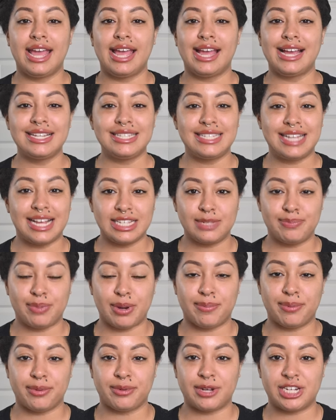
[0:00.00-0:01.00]
and test
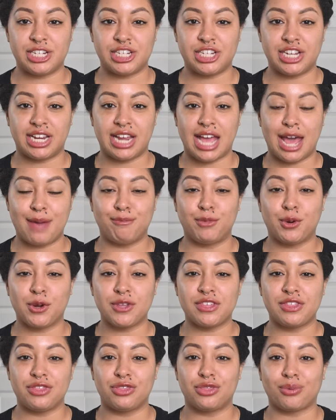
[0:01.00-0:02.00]
preparation at
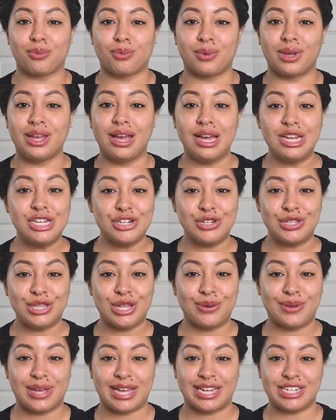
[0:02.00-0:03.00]
more than 300
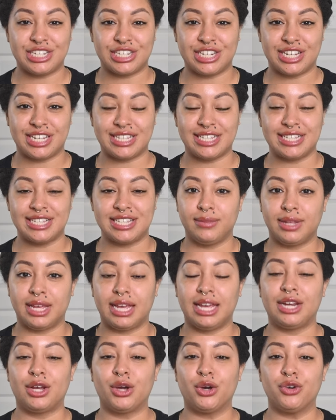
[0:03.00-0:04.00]
locations
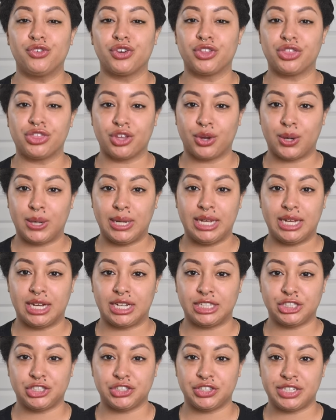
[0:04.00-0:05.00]
in over 30
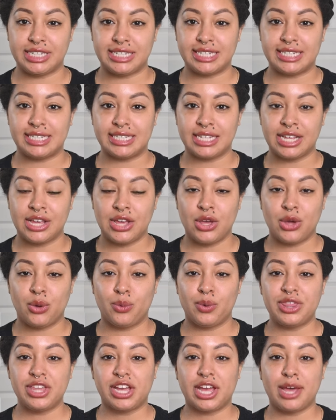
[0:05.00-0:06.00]
countries,
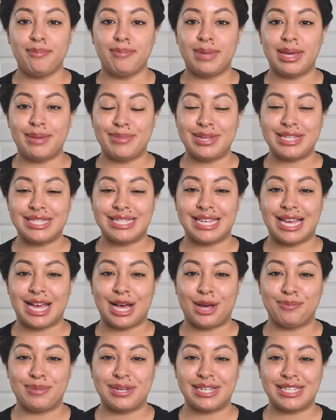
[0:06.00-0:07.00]
with a commitment to
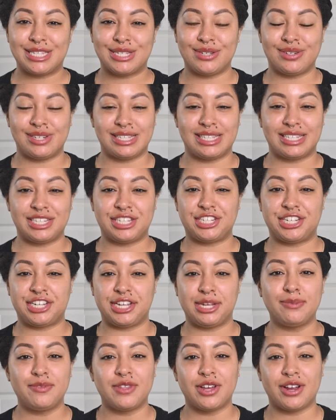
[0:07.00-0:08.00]
helping students
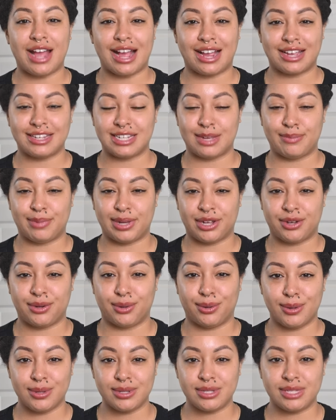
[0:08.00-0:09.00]
achieve their academic
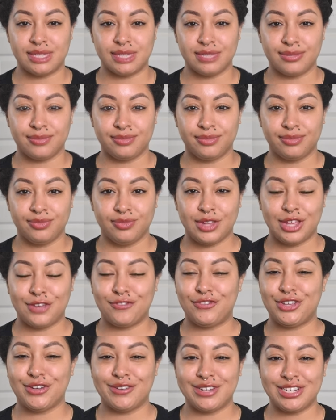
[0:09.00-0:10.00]
goals.
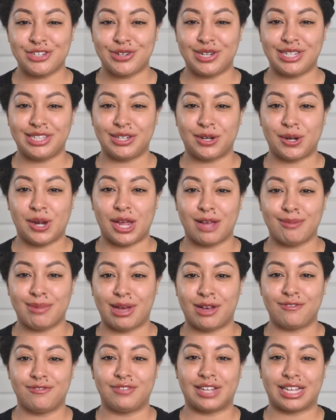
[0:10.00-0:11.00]
If you enjoyed learning
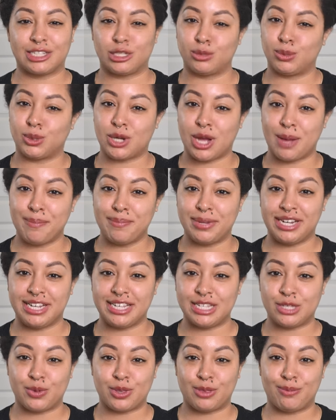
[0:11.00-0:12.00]
about flexible
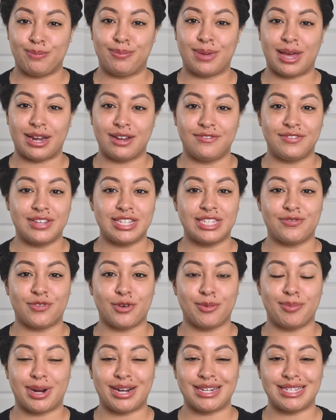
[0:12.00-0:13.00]
companies with benefits
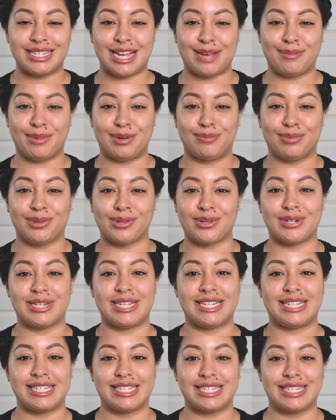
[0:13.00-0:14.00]
for part-time
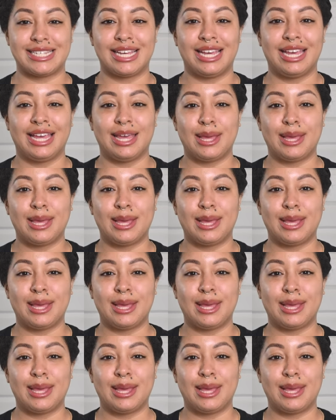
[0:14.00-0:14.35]
employees,